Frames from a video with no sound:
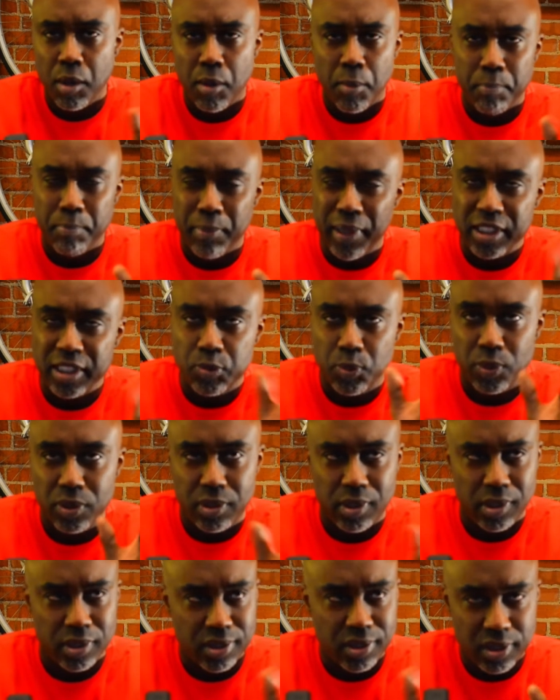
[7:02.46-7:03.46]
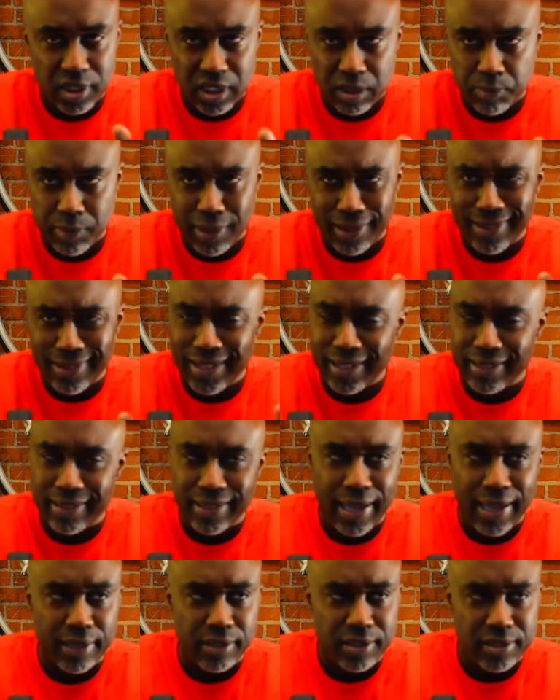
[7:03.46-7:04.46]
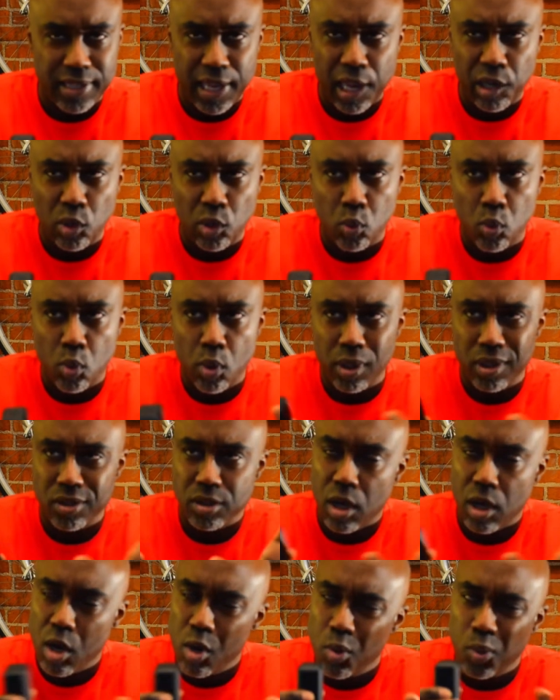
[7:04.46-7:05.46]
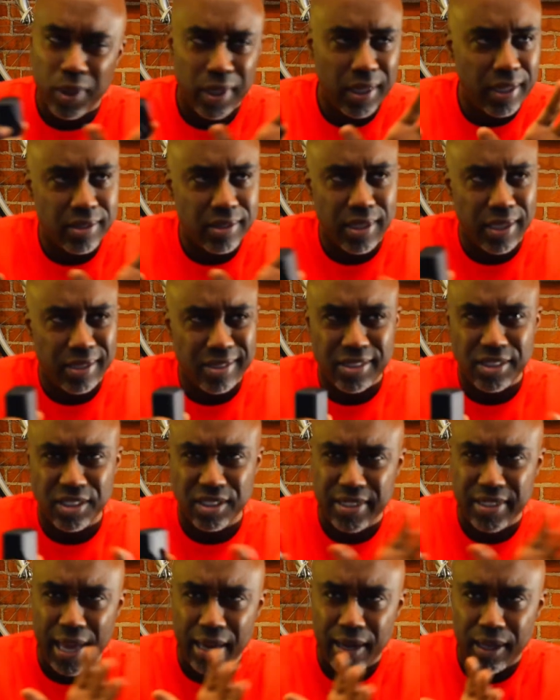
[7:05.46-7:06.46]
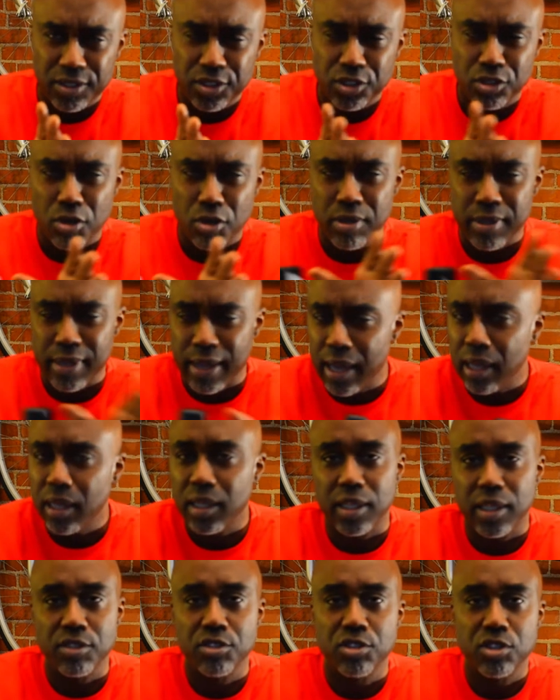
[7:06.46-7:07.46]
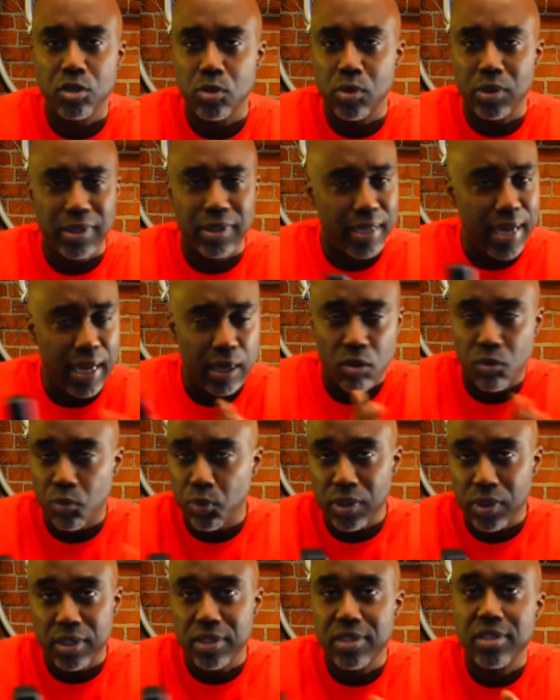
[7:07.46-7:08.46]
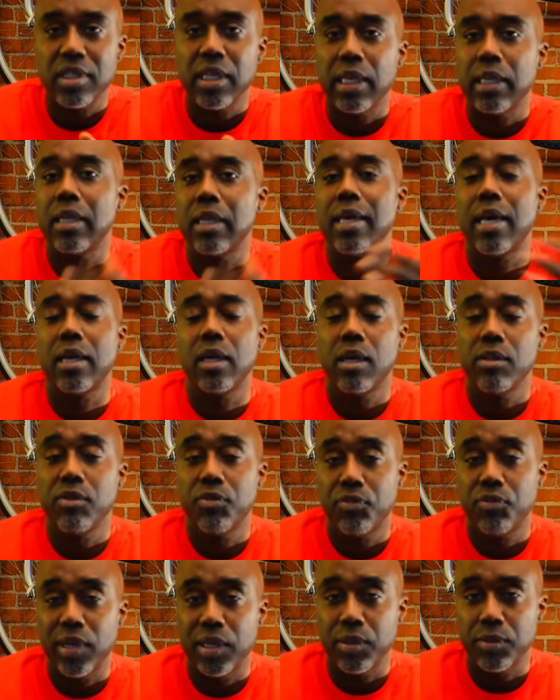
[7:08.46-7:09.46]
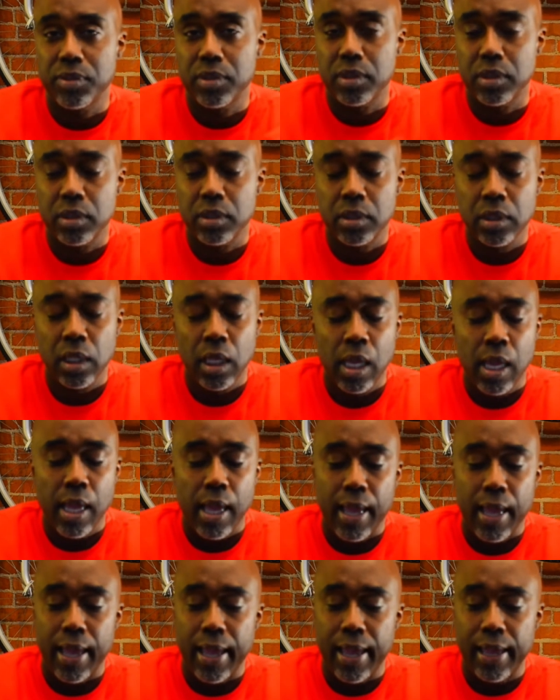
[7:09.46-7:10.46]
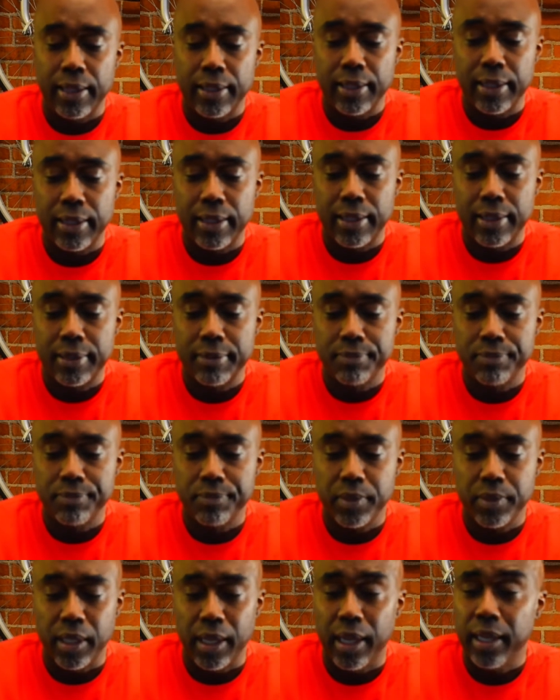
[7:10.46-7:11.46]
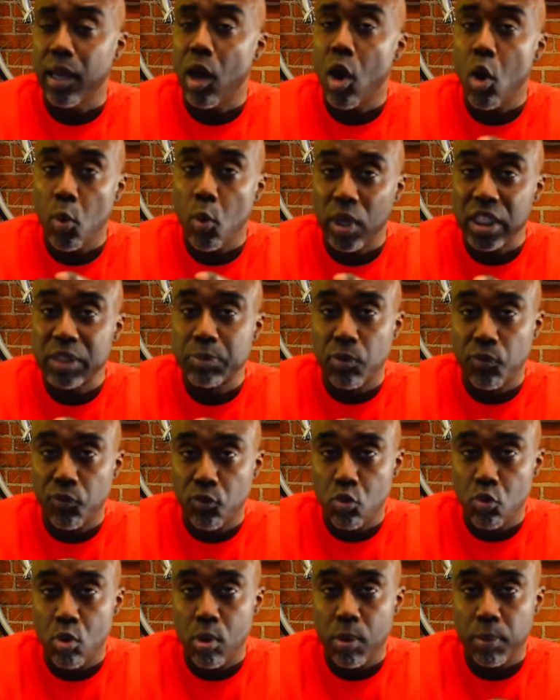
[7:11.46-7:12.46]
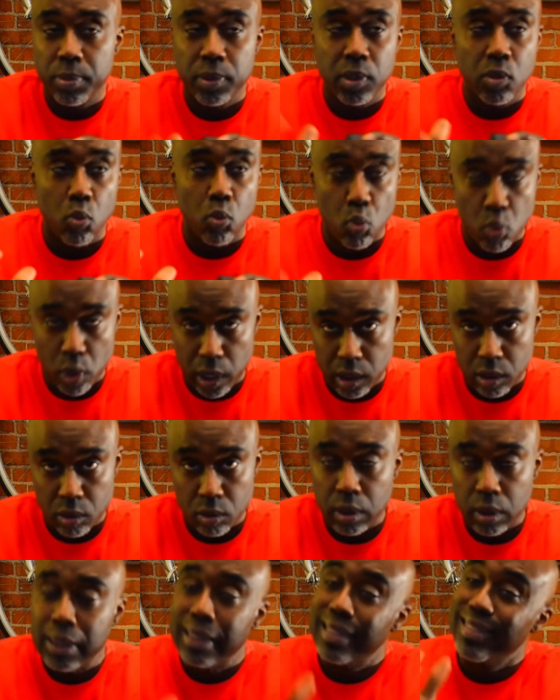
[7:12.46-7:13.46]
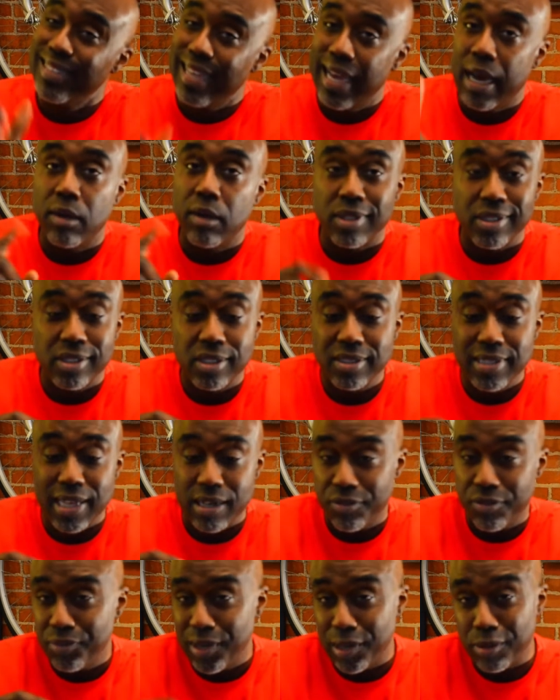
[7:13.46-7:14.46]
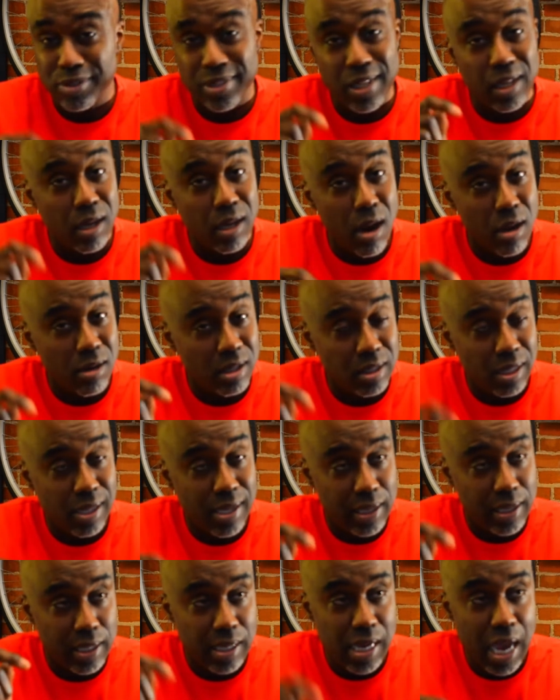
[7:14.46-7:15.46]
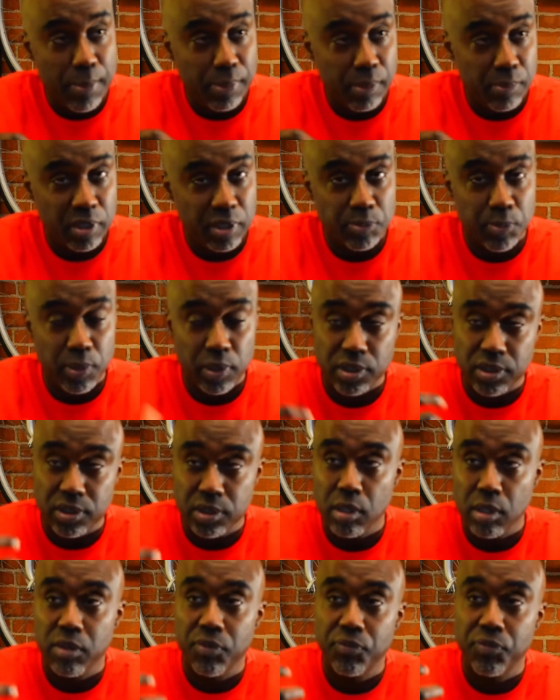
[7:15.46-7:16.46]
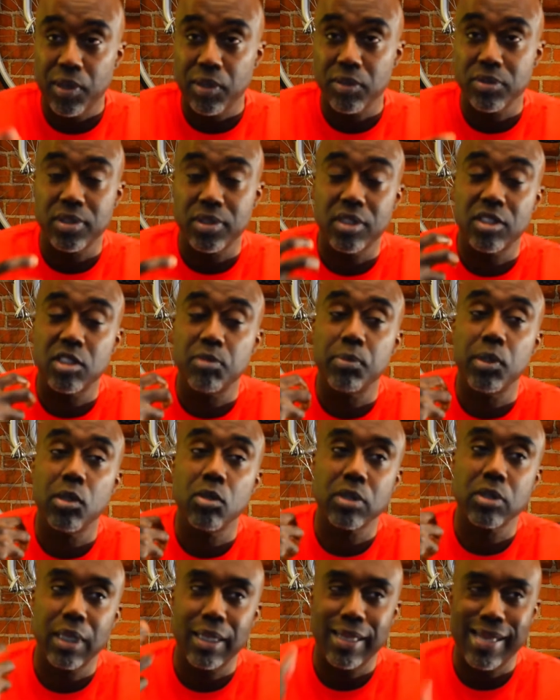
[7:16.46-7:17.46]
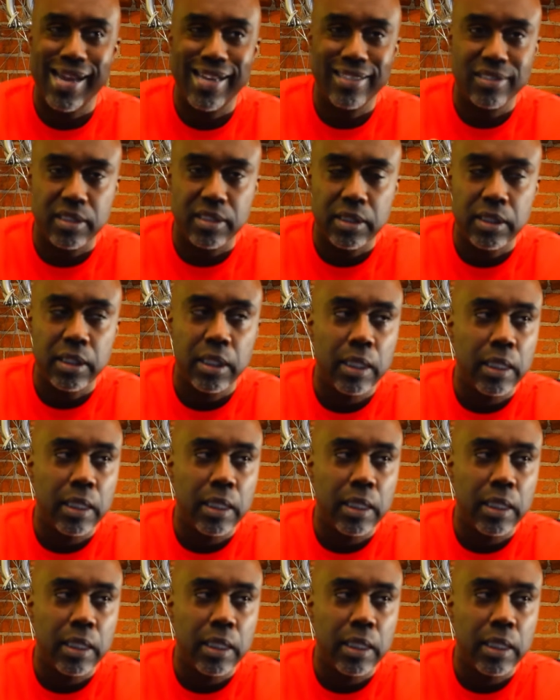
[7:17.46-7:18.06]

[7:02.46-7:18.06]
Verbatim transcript: mixed with the cinnamon and that sandalwood is always, it just got a certain elegance to it that I don't really see in a lot of other fragrances, and uh, it always performed well. Now, this is not a fragrance that garners a lot of compliments, but it's still a fragrance that smells classy,